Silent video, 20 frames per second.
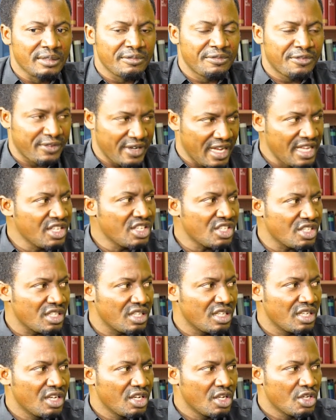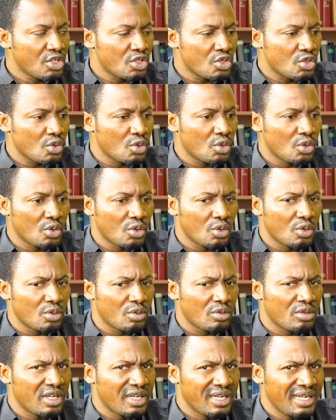French,
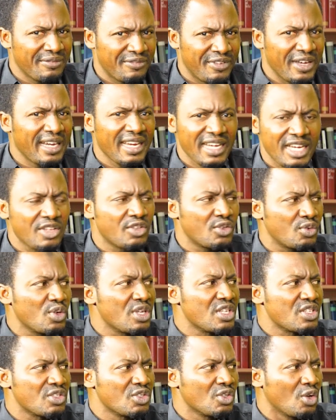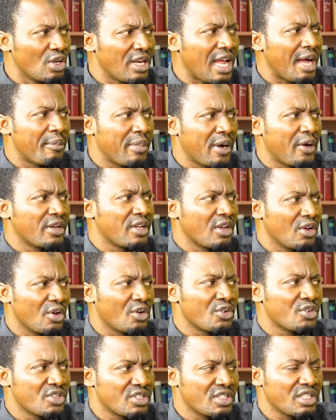so very little is known about the
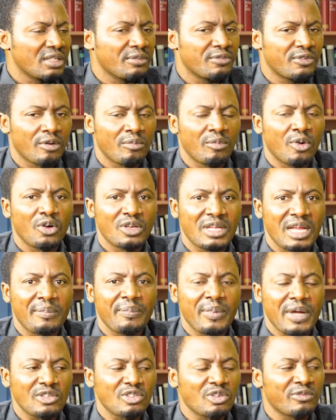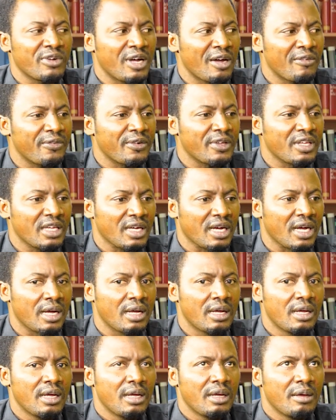country from other parts of Africa,
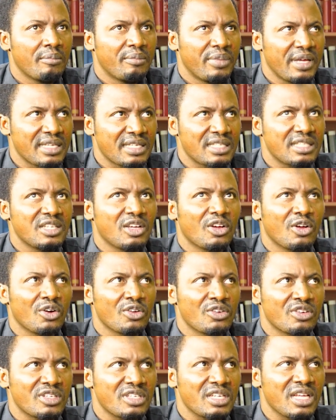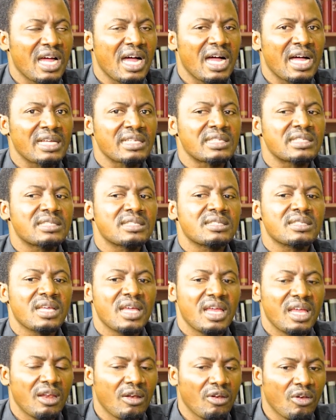but the country has
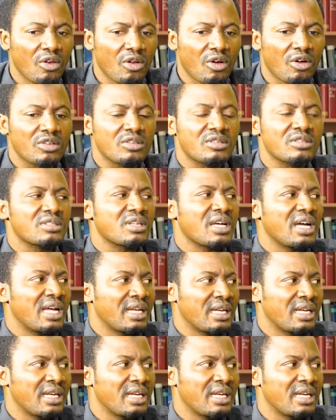a lot